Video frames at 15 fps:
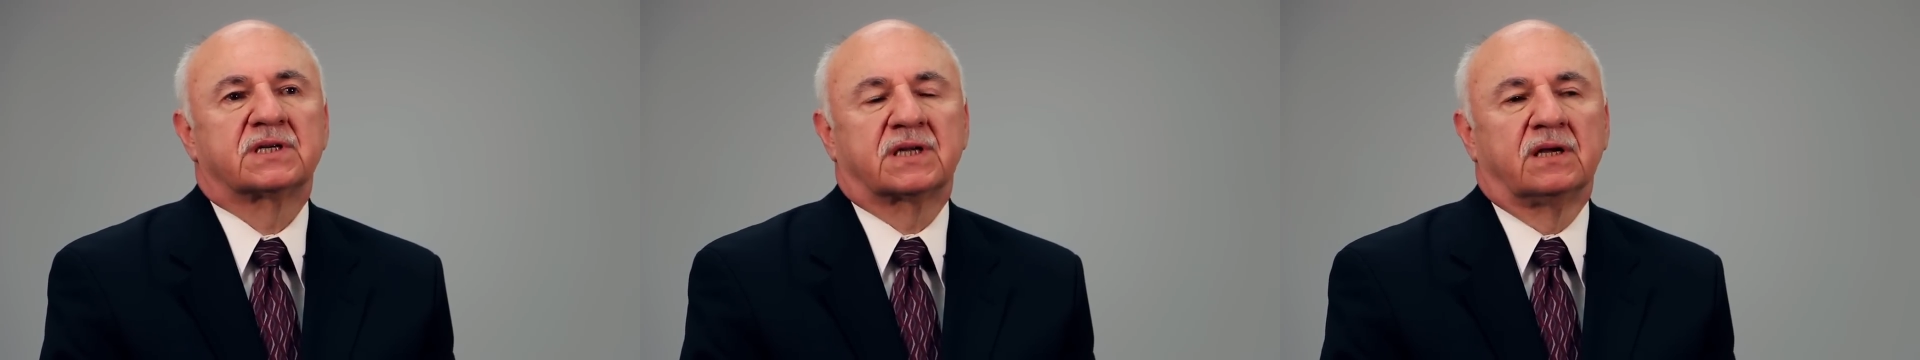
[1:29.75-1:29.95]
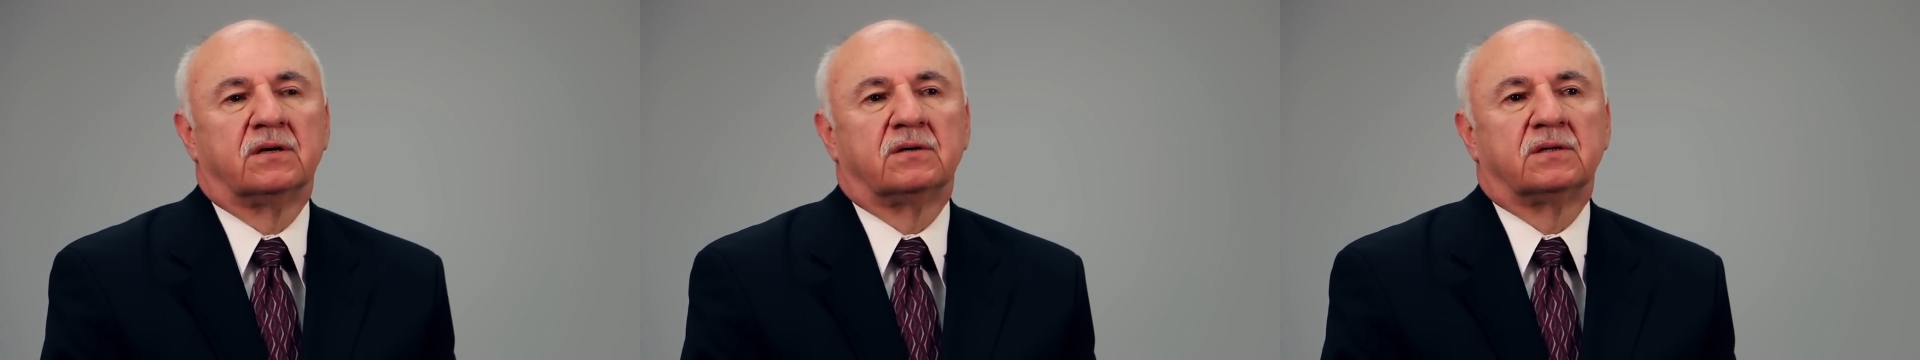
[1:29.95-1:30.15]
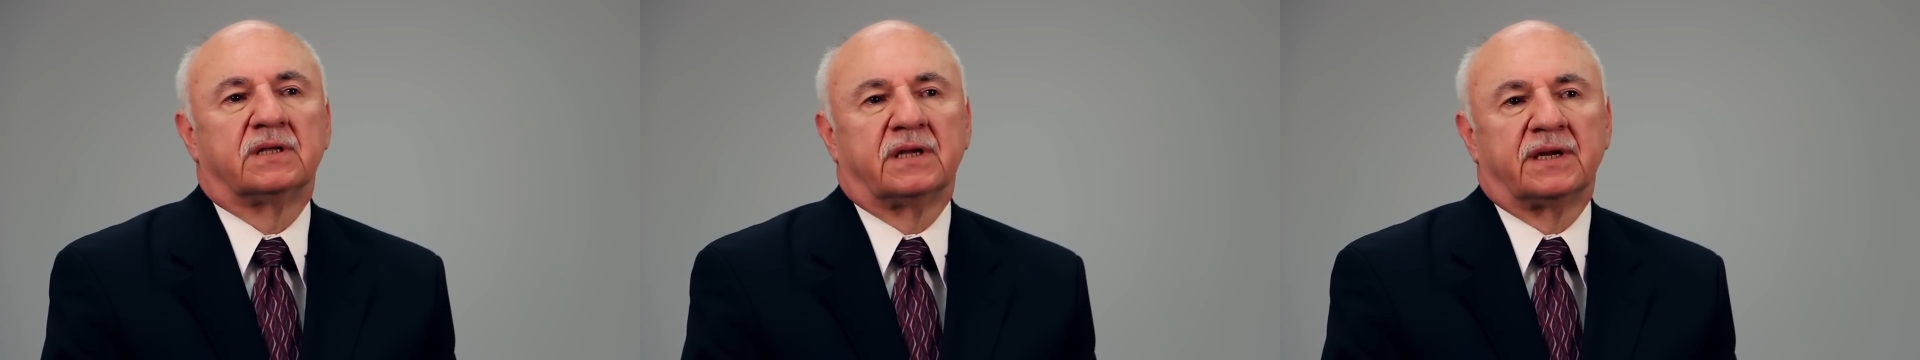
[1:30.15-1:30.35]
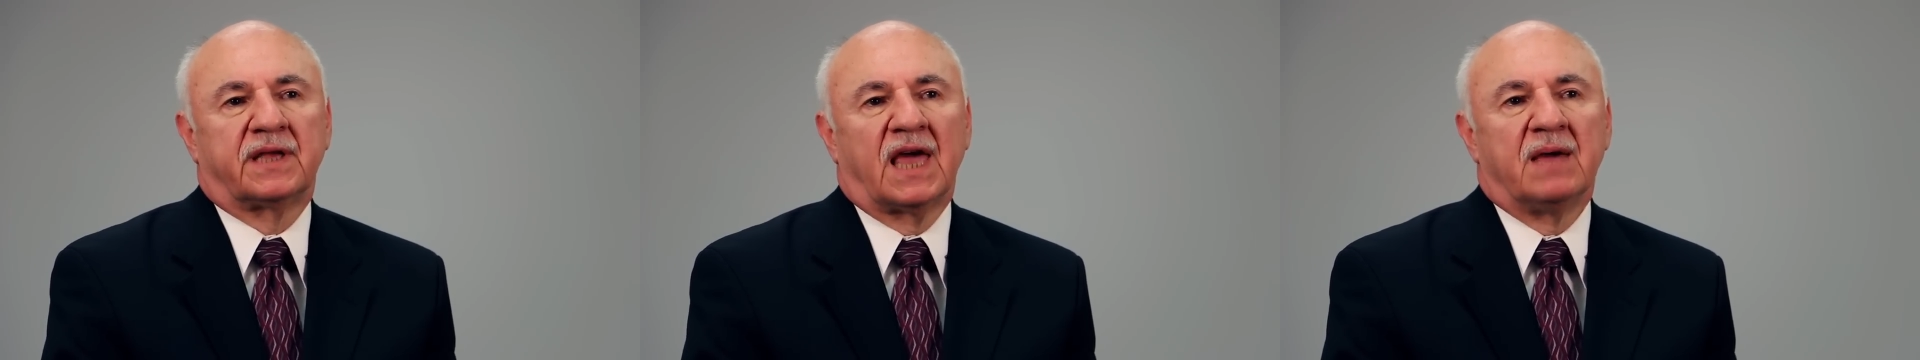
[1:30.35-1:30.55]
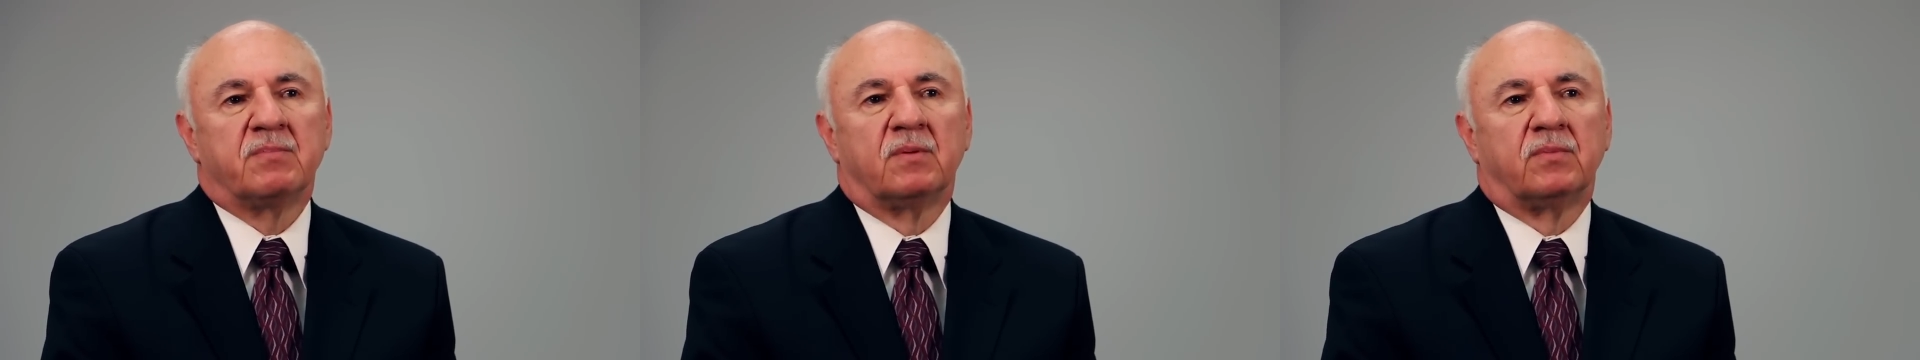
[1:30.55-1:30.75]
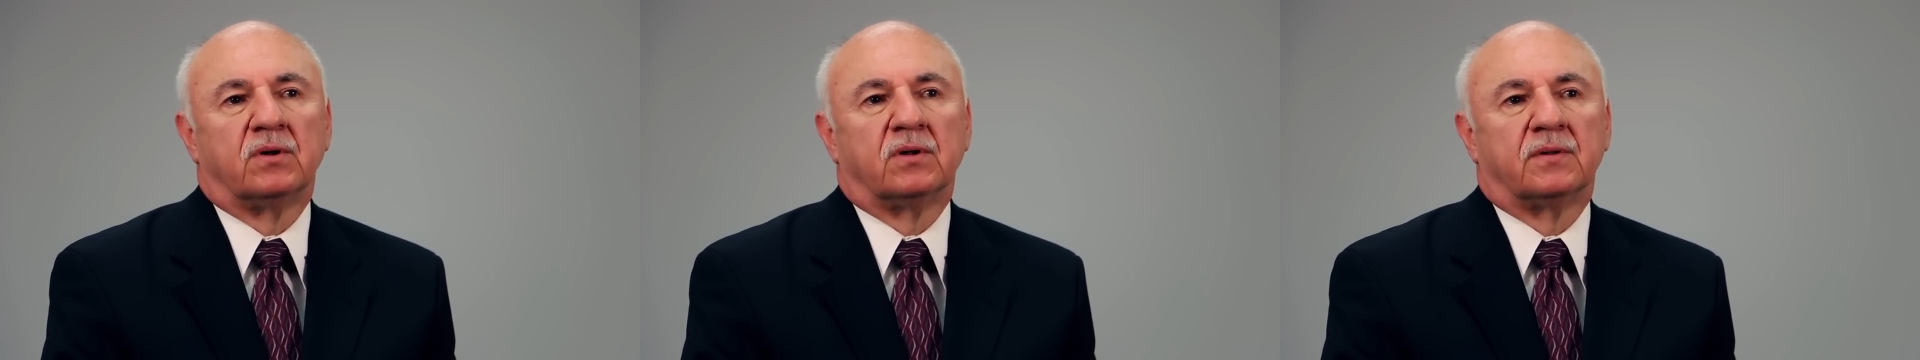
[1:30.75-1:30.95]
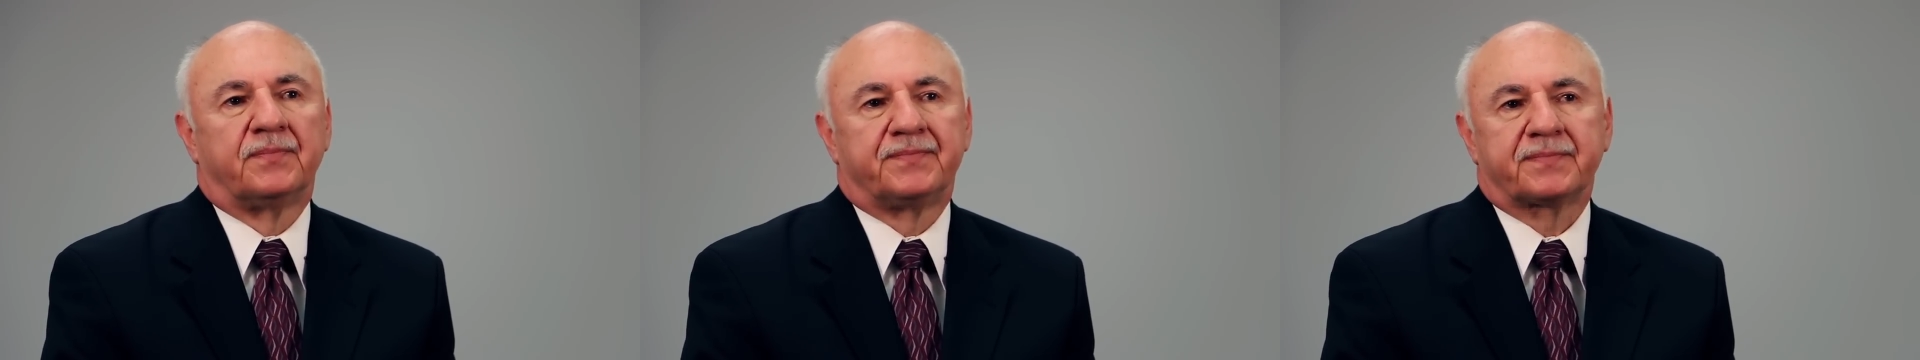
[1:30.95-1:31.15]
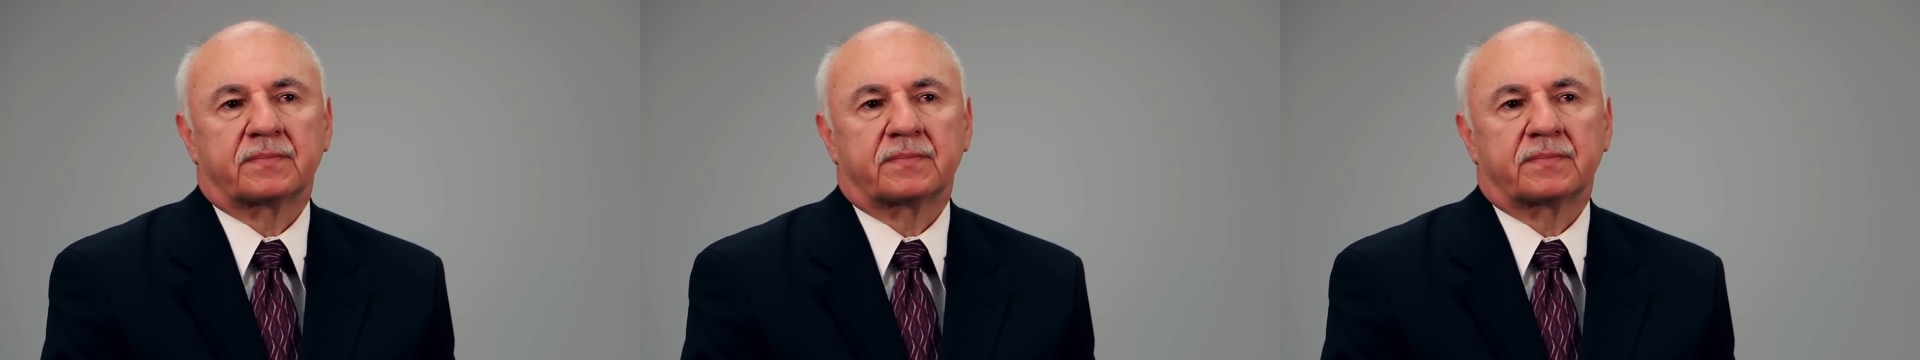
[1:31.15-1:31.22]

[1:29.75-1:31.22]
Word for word: skilled and capable